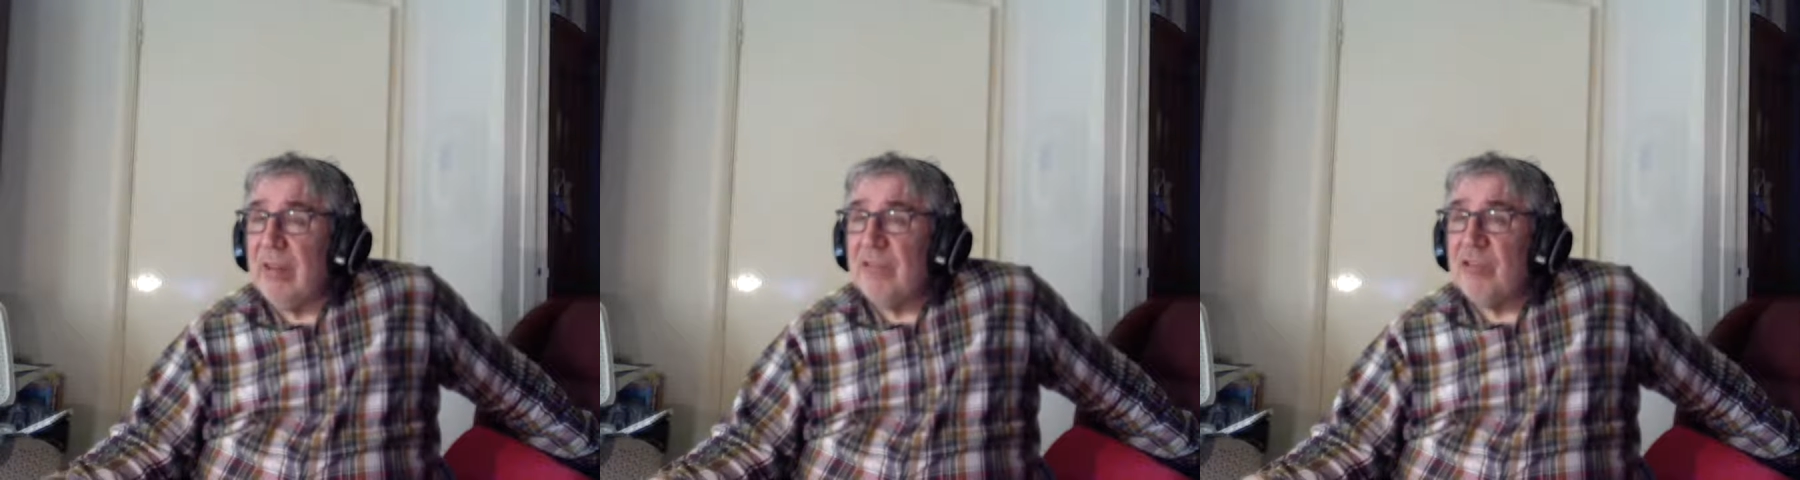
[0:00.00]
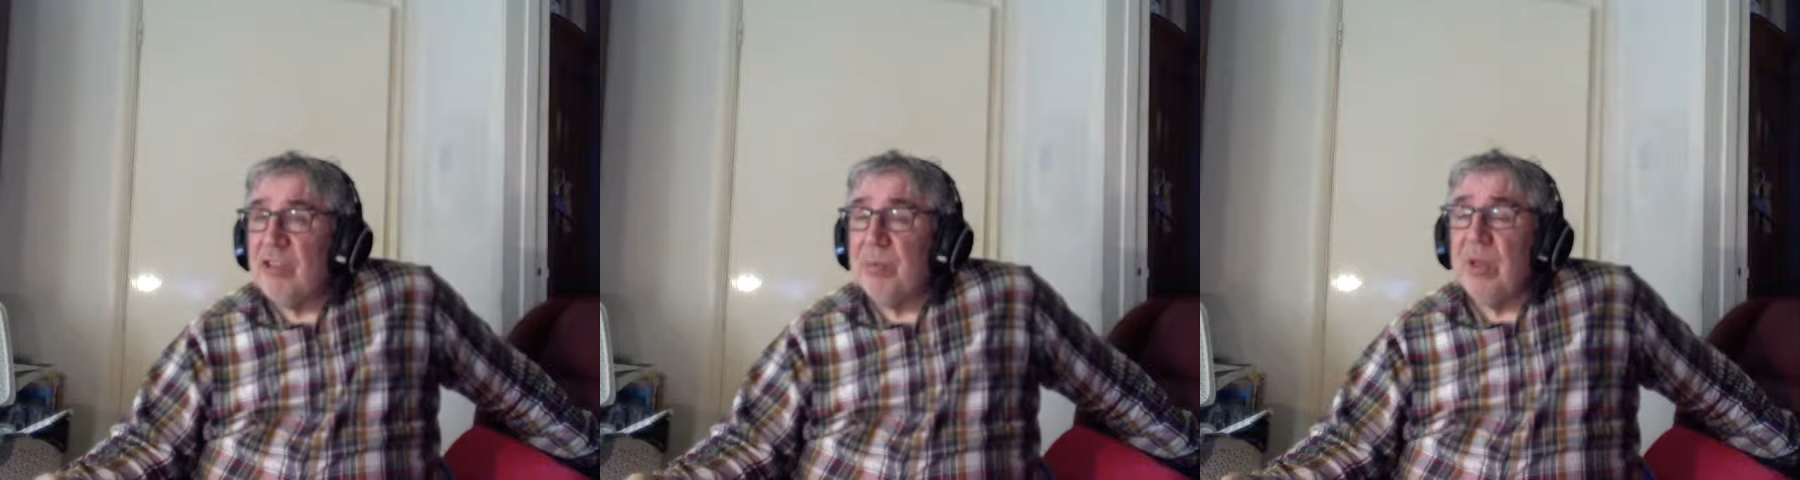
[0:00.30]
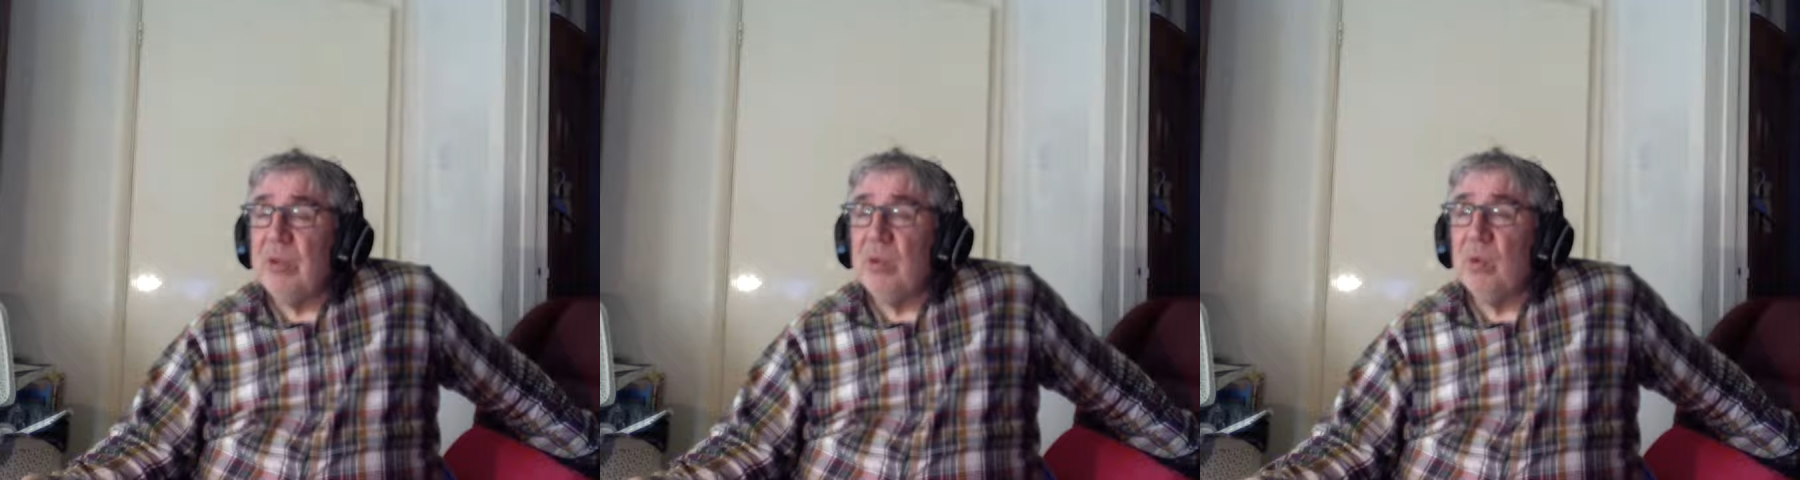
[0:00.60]

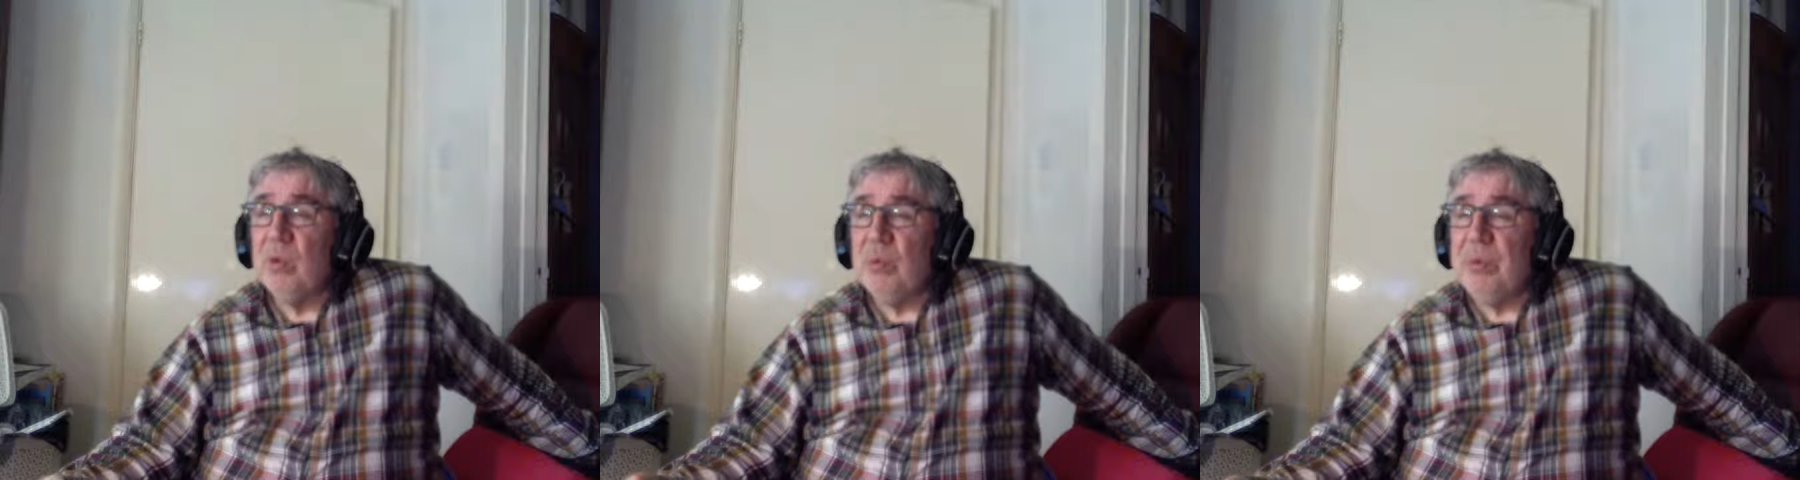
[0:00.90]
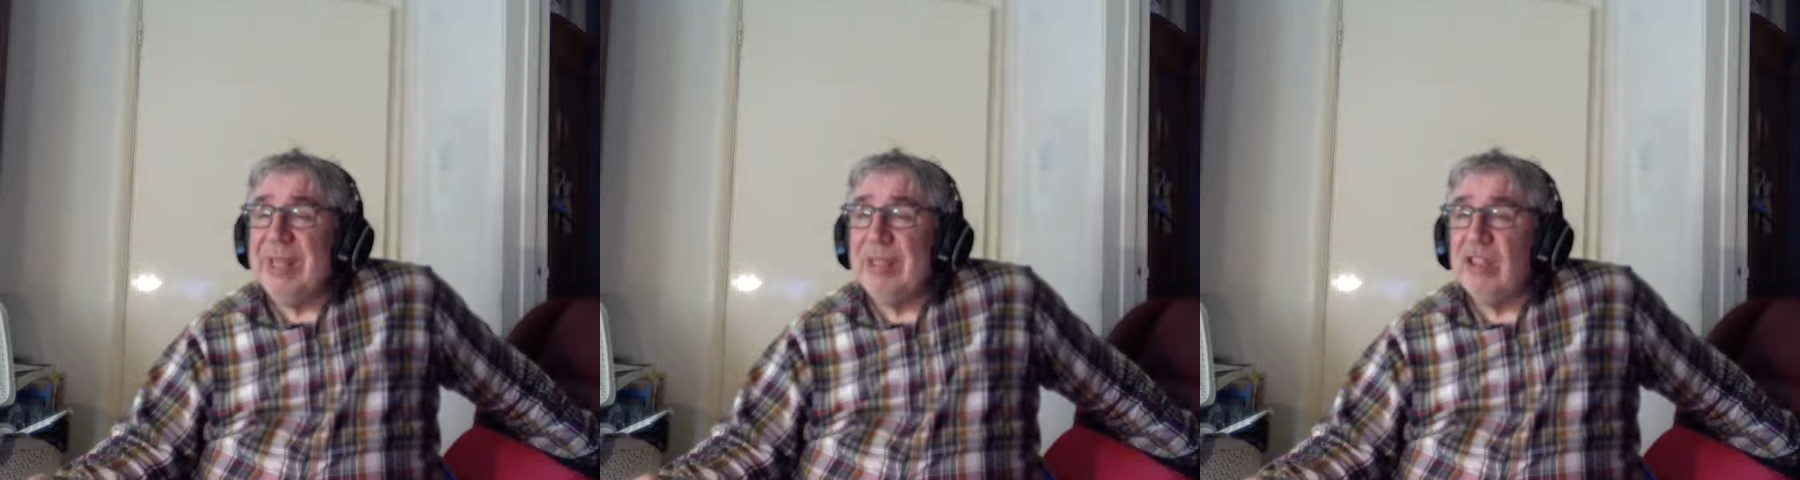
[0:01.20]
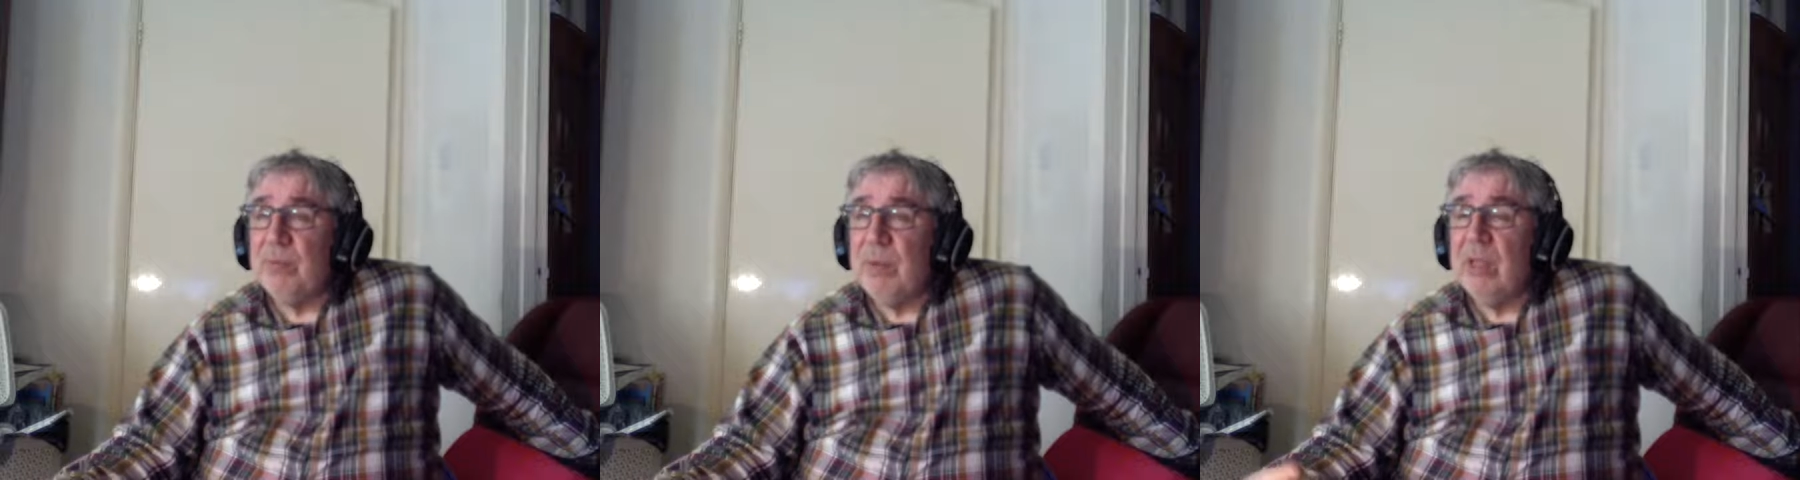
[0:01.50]
spiritual, to be in
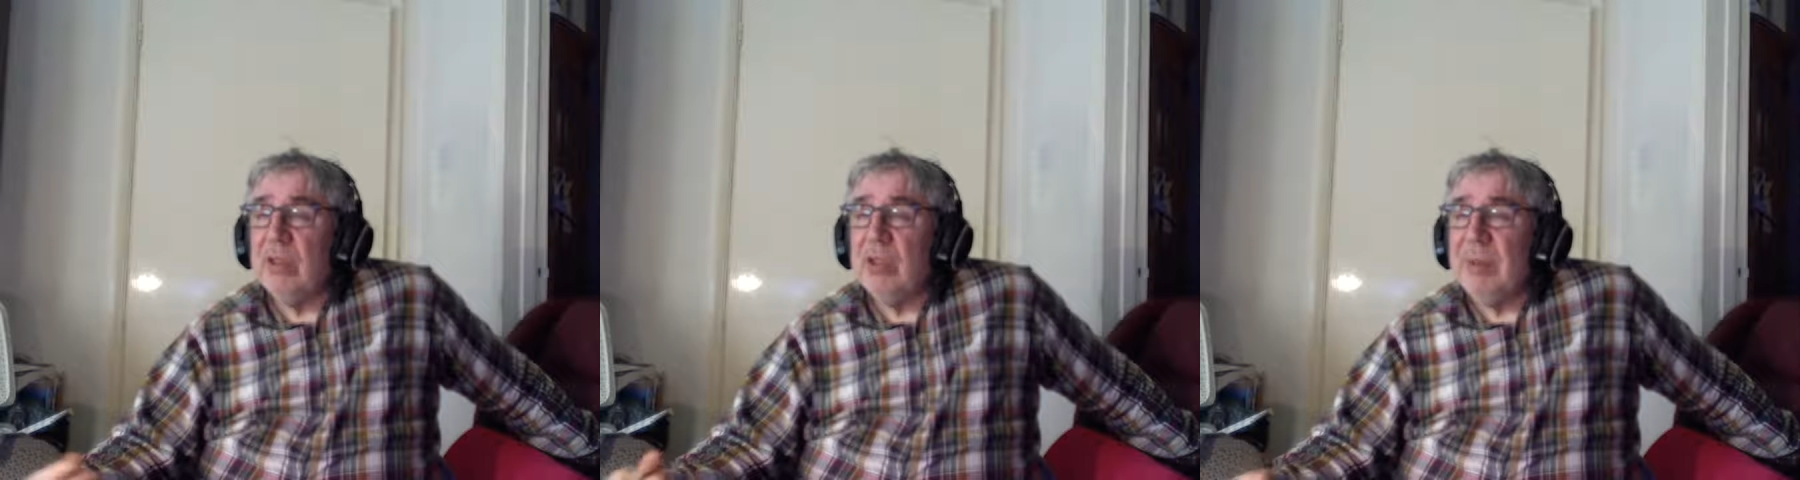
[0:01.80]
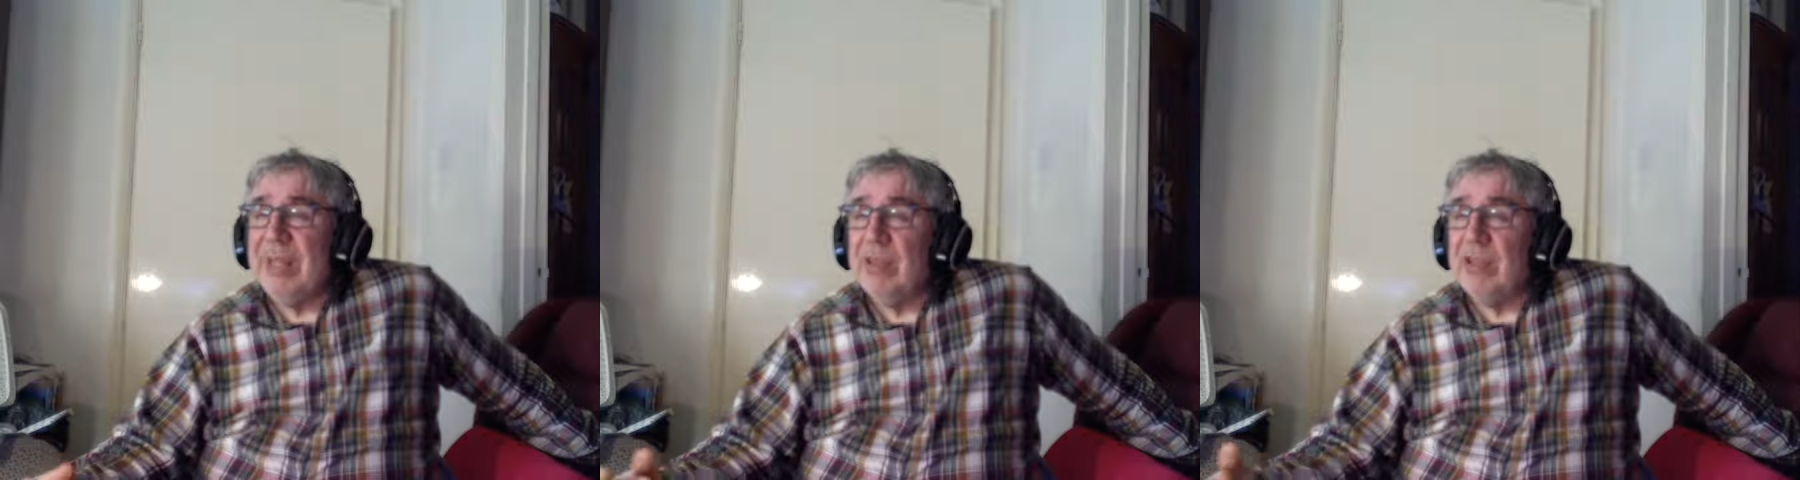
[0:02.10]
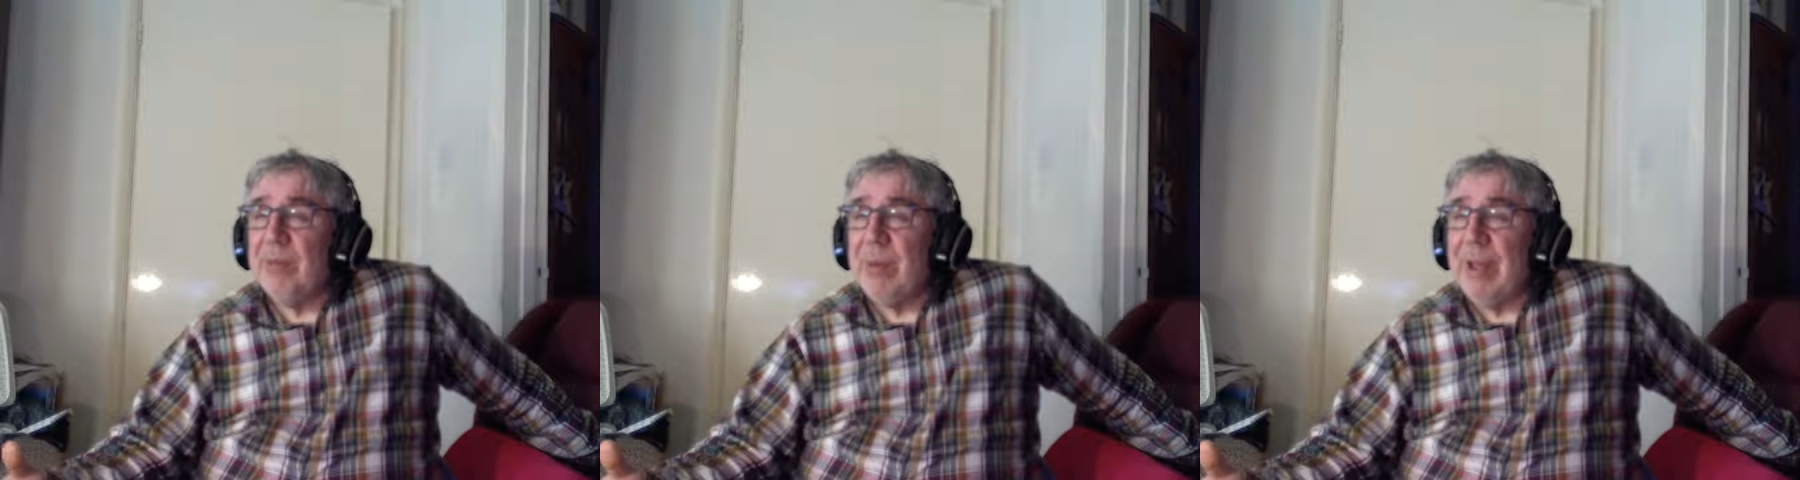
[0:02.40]
spirit, to be
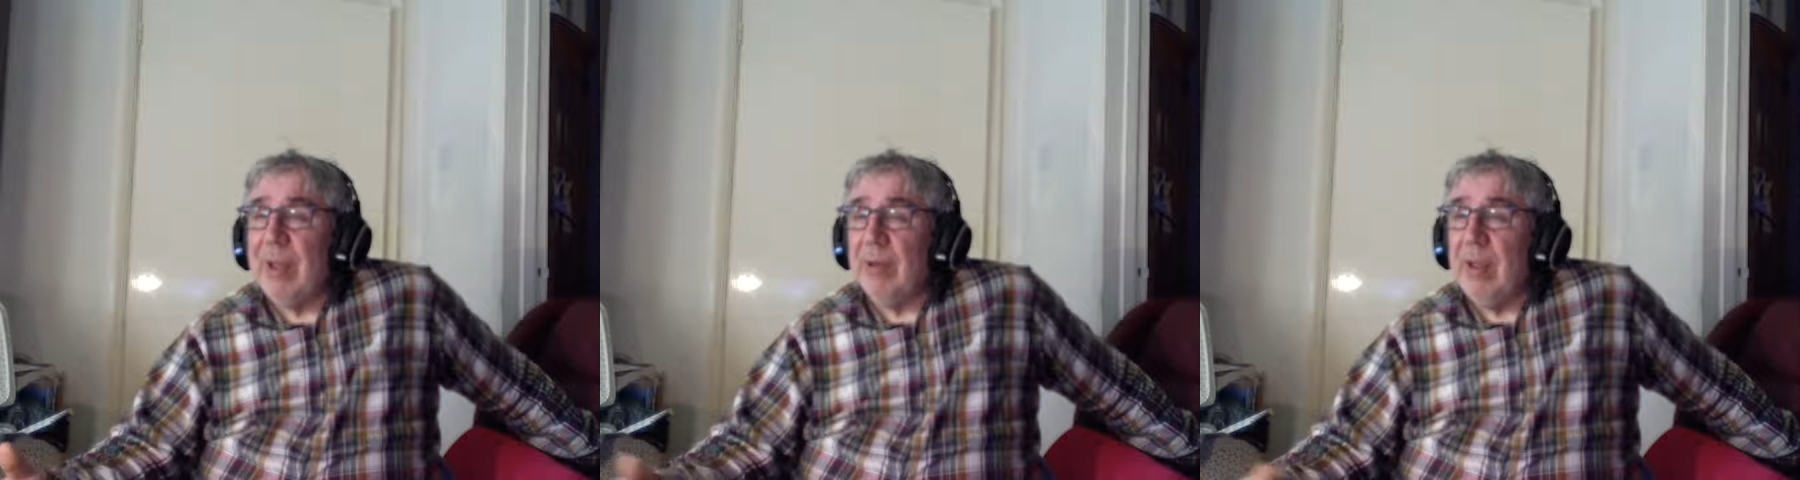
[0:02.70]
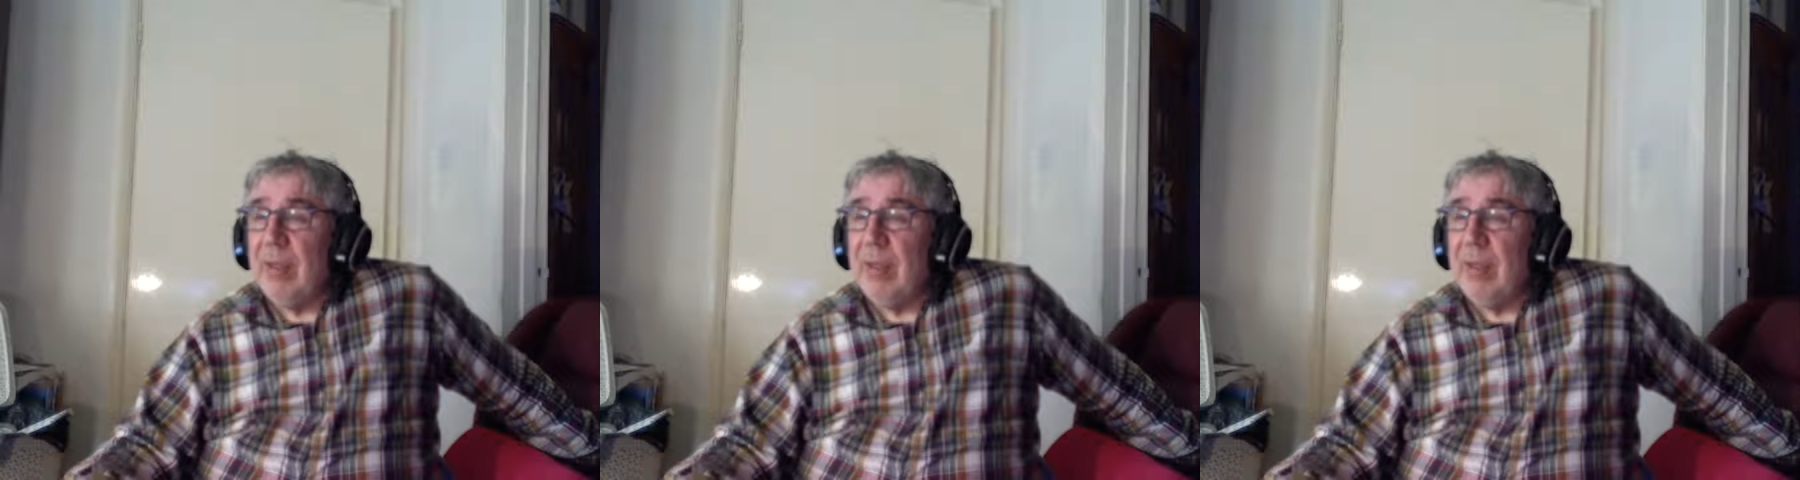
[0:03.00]
inspired.